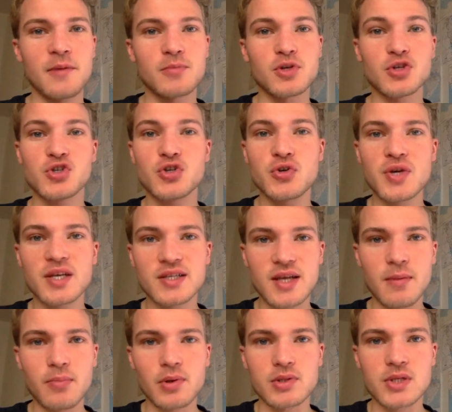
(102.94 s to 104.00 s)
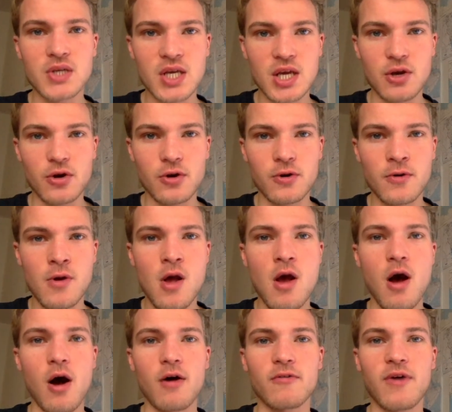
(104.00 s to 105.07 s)
Just two examples here
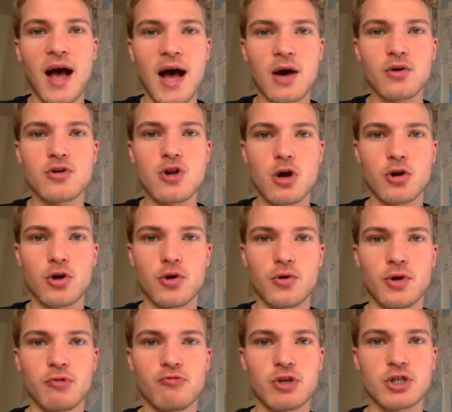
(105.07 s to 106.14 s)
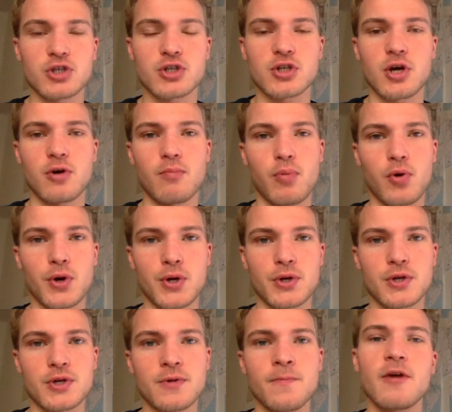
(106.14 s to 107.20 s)
of how non-coding regions are
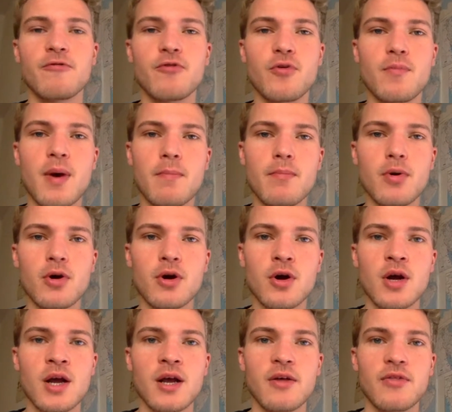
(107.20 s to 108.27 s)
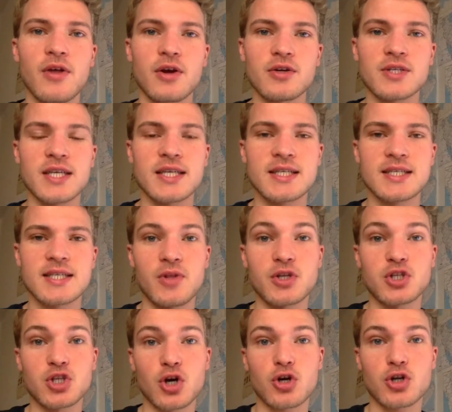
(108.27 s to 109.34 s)
important. If you remember, there is the
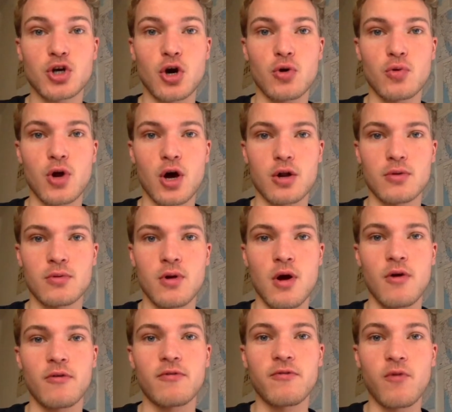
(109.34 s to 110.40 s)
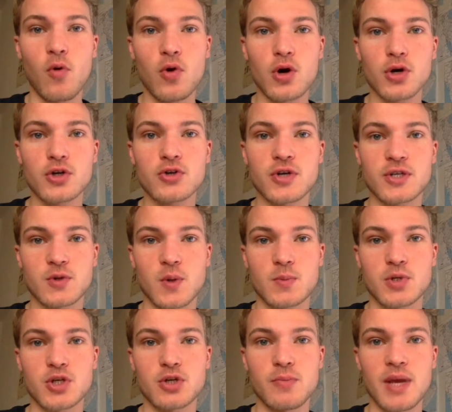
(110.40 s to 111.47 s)
start codon for
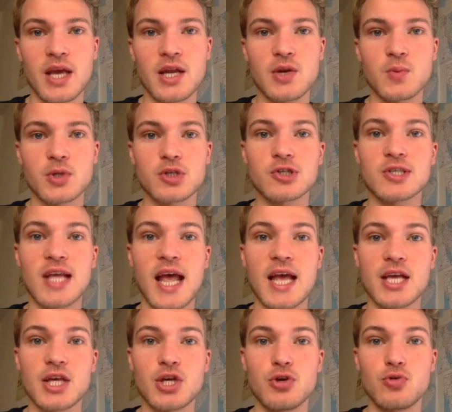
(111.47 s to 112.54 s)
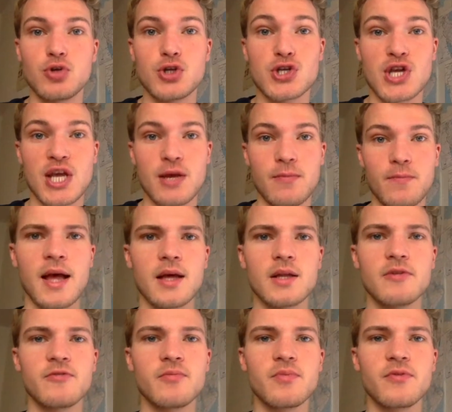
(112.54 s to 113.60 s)
transcription to begin, which is AUG. And
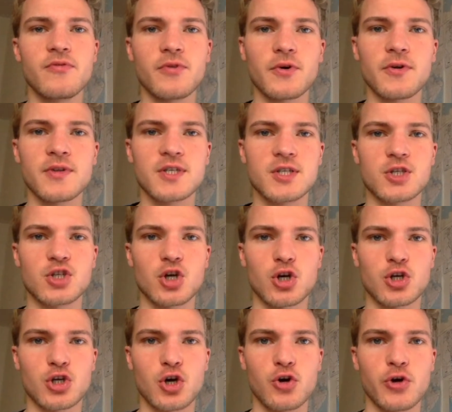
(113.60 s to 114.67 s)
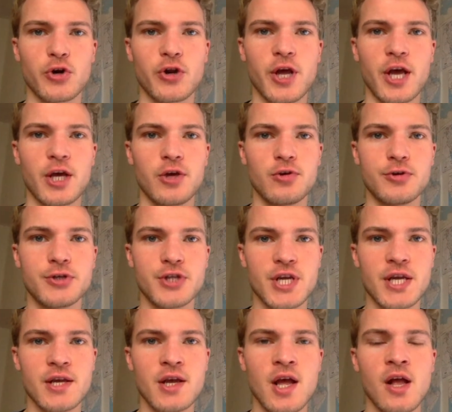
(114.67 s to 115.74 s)
even before the start codon
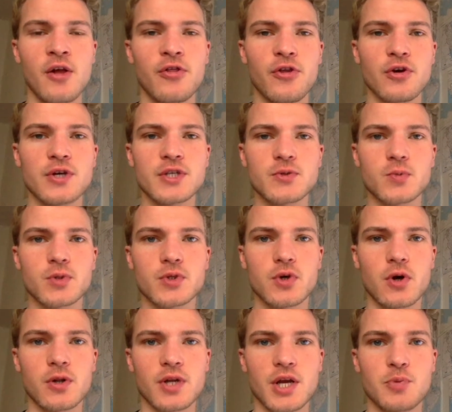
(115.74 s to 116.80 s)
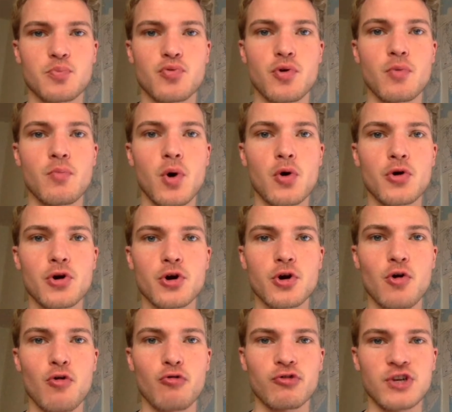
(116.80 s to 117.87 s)
AUG, there is what's called a
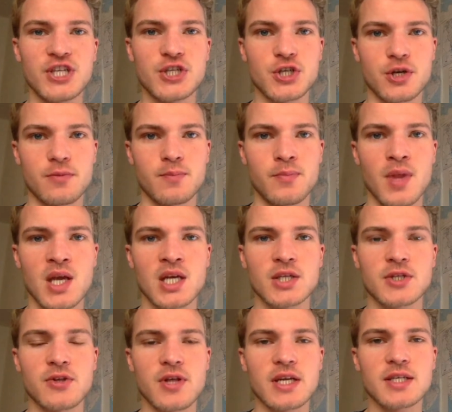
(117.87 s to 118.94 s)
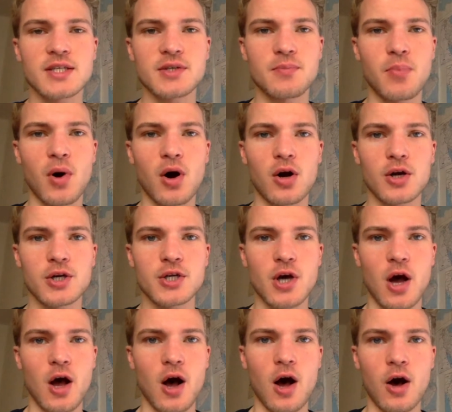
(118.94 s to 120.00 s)
promoter region. So that is a part
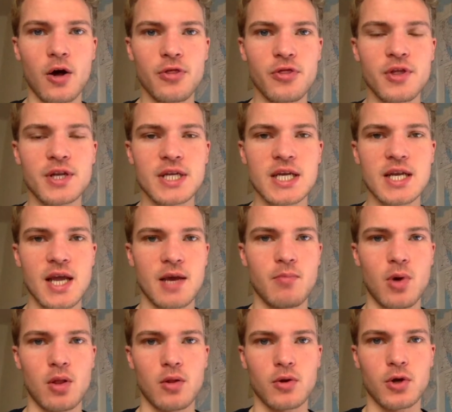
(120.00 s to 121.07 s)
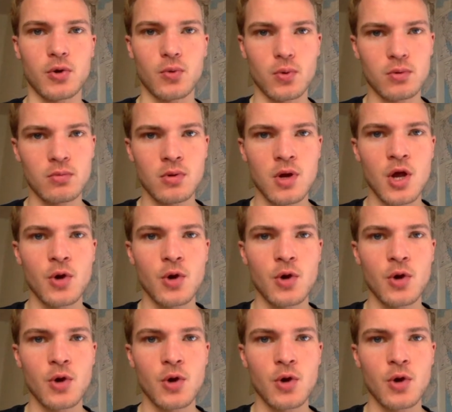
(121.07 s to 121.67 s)
on the DNA molecule,